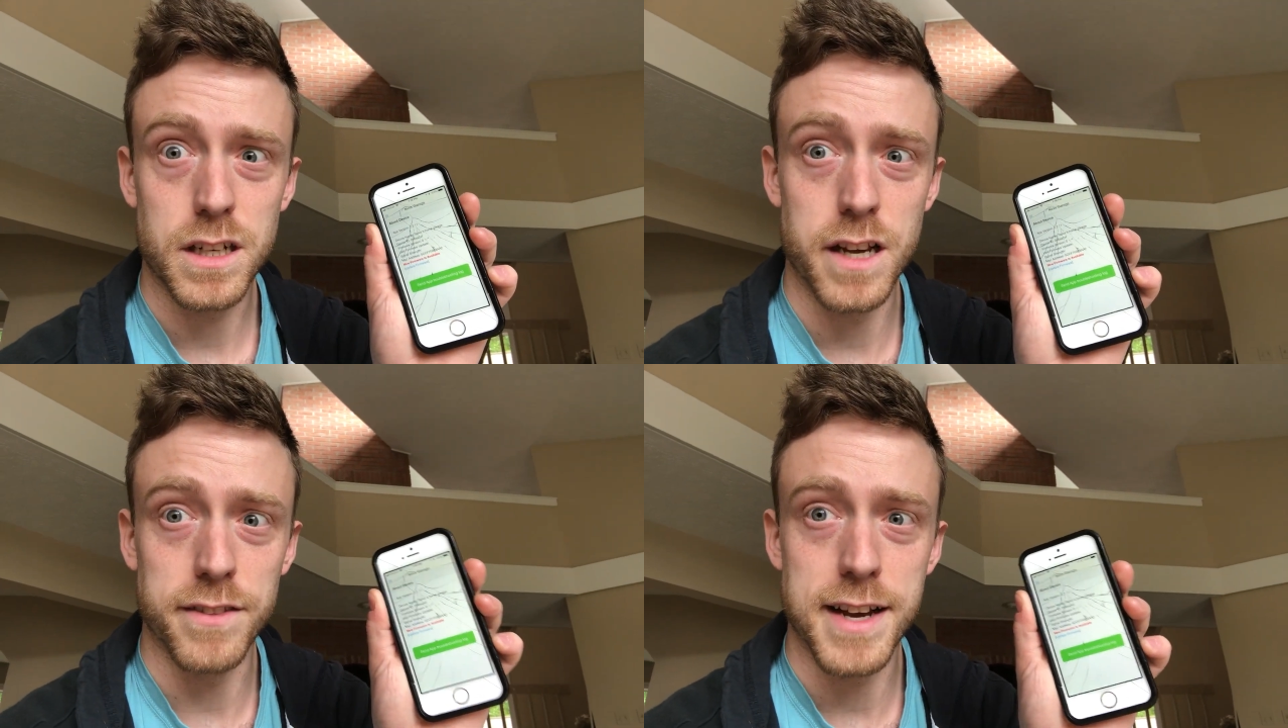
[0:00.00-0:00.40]

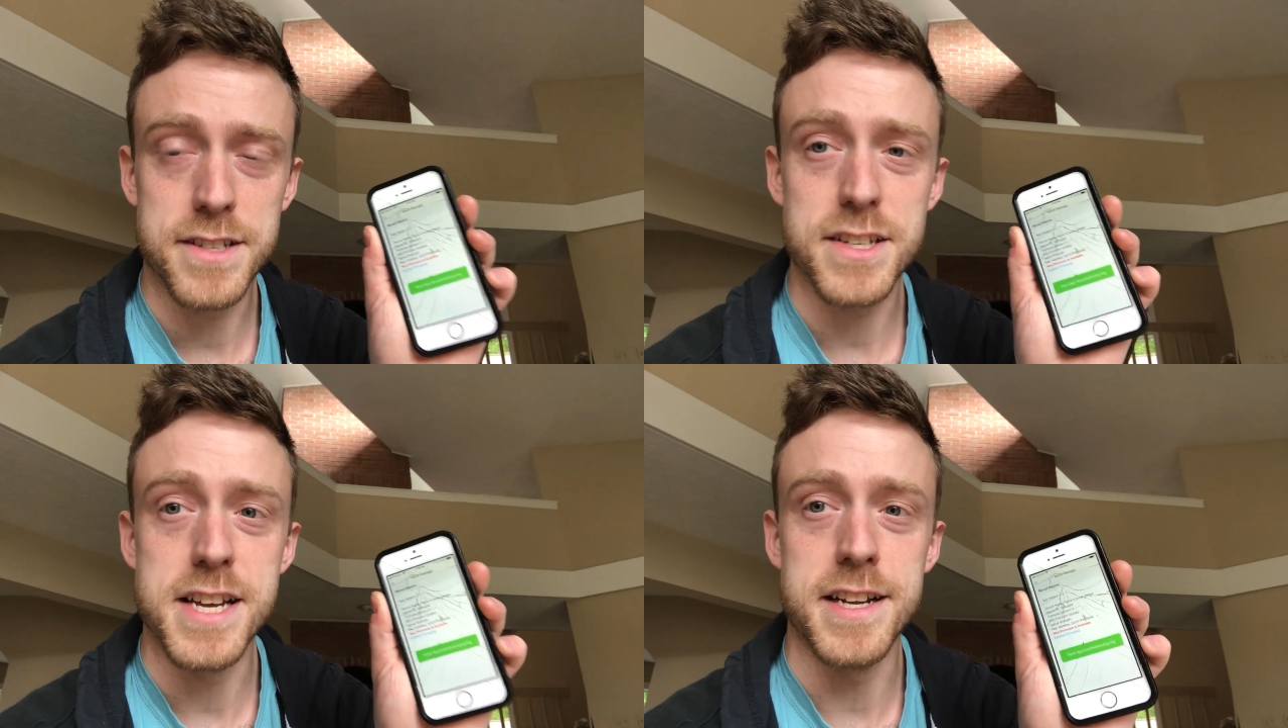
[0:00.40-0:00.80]

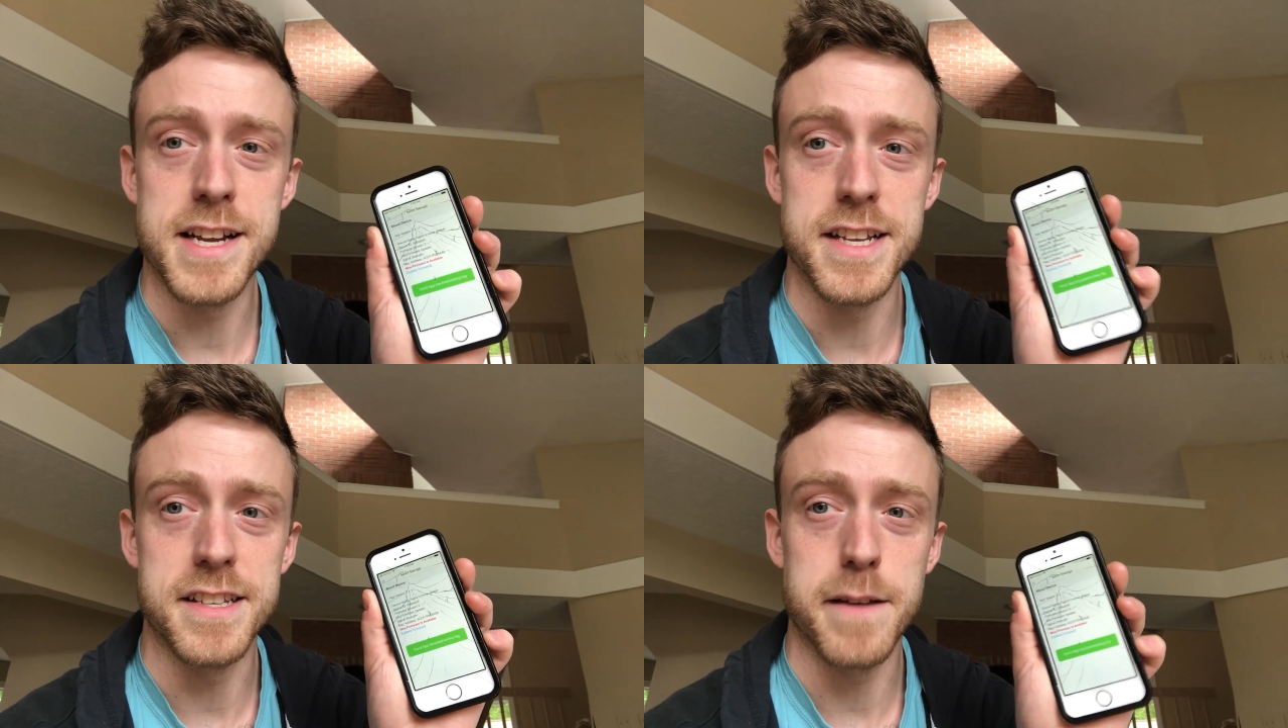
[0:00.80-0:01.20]
unless it
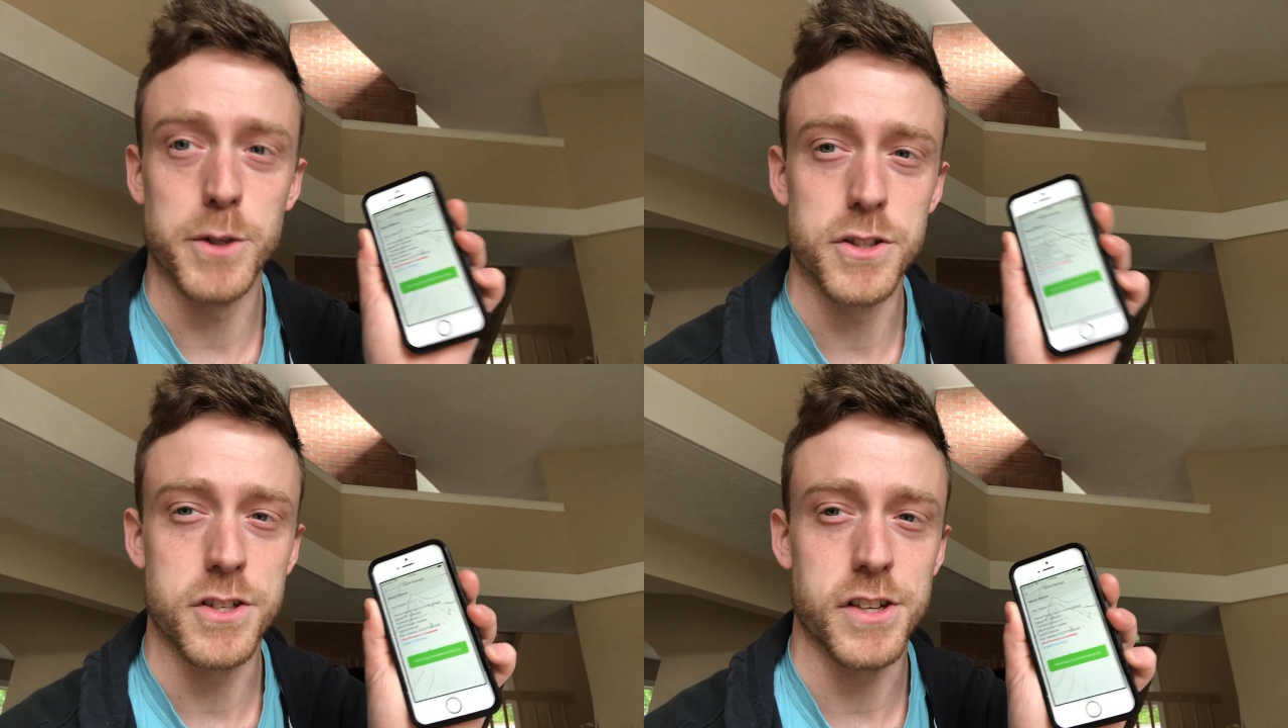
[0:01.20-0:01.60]
is
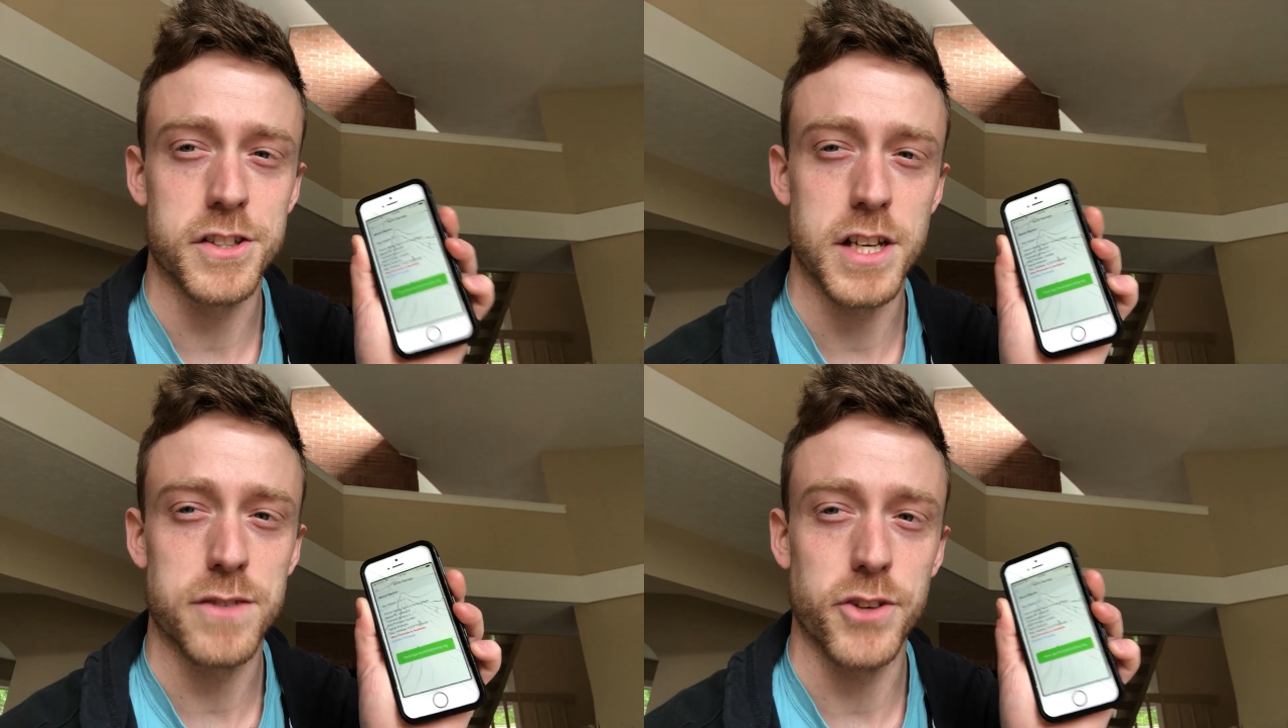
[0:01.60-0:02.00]
able to
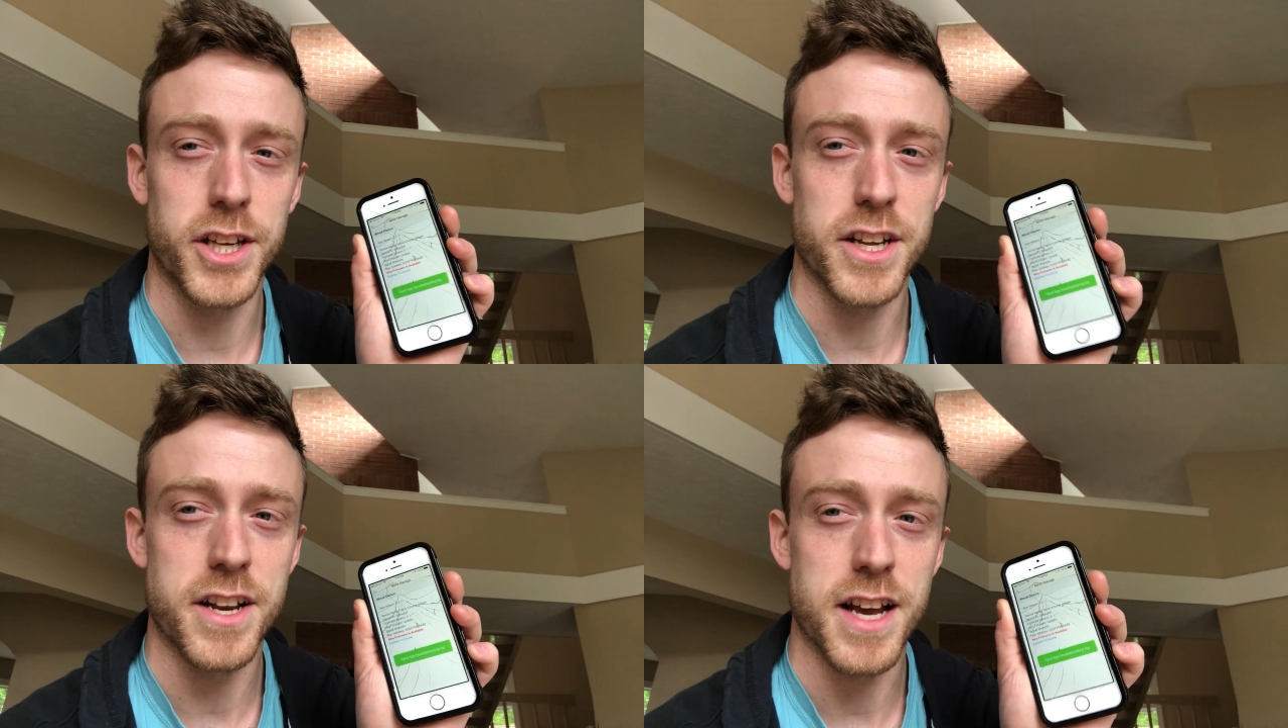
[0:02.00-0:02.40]
successfully
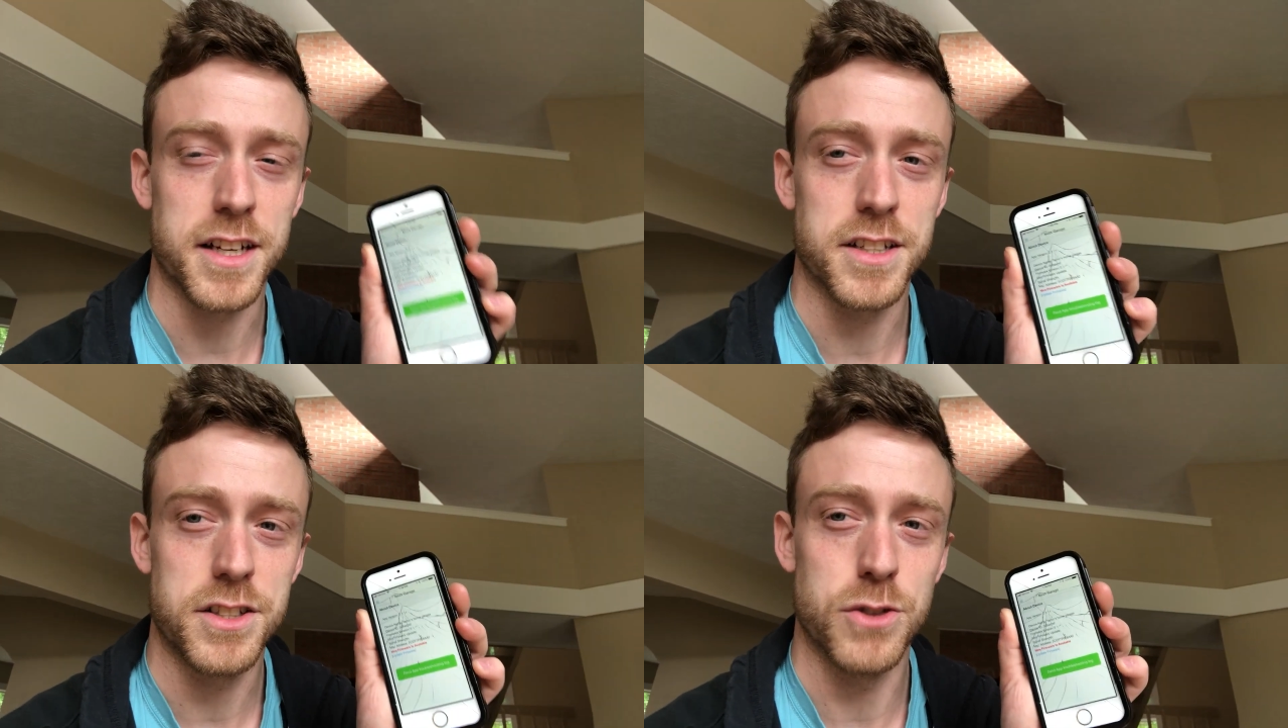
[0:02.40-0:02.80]

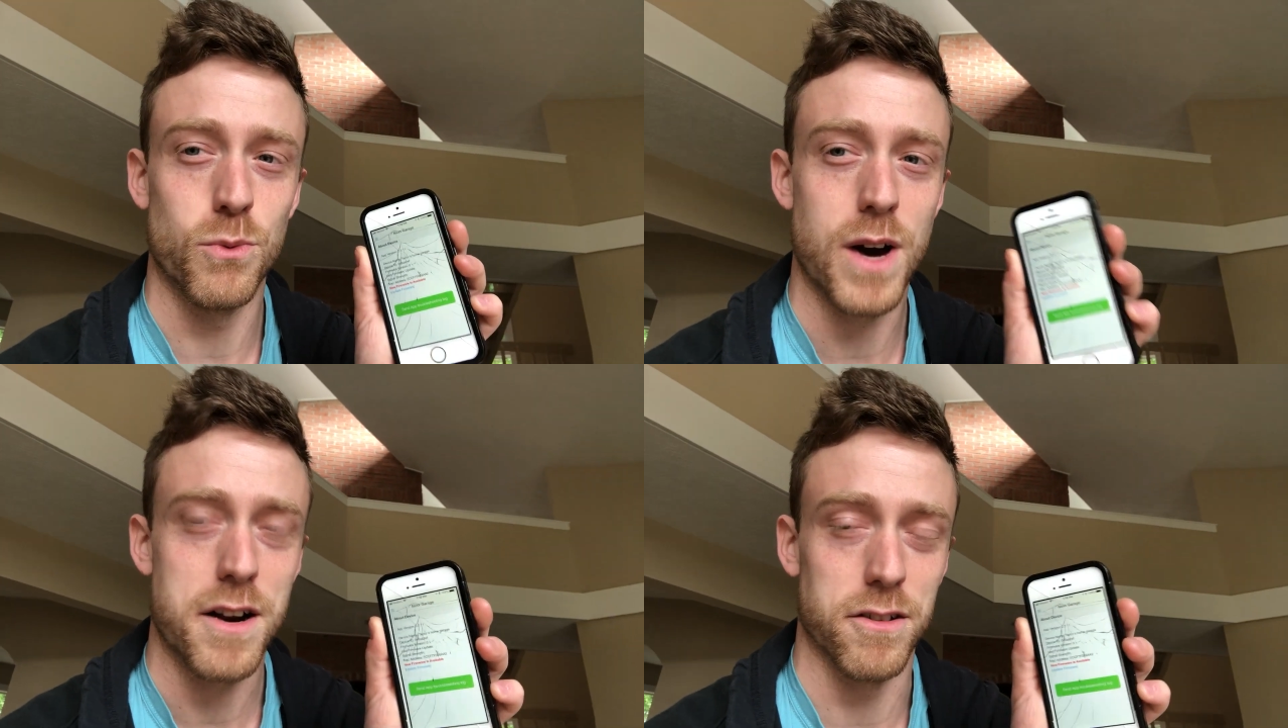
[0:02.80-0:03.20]
connect to
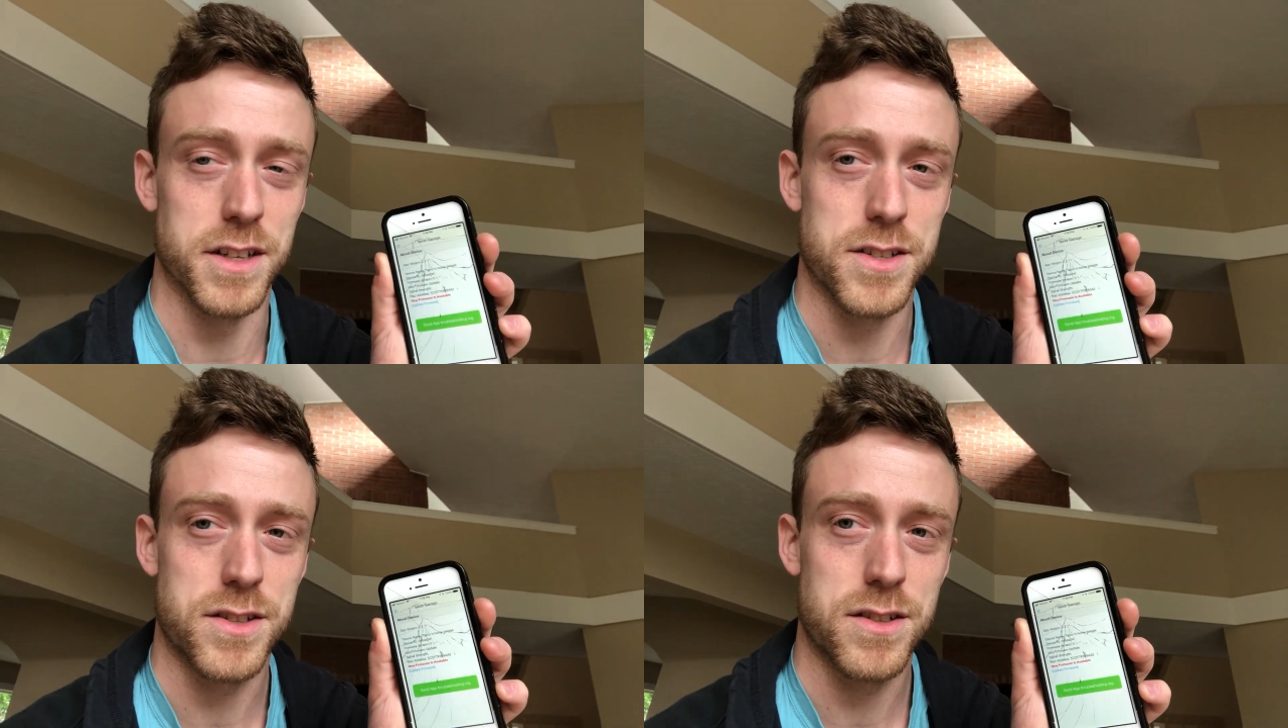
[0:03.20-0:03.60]

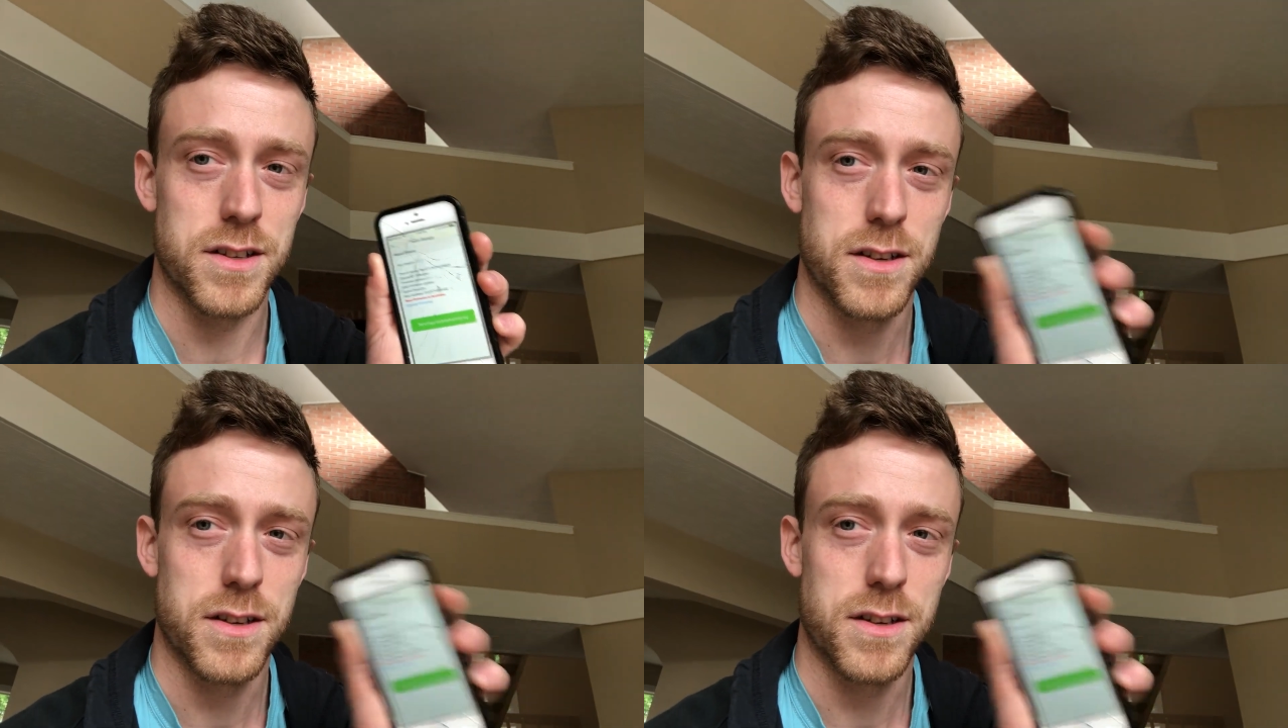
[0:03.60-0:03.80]
wireless.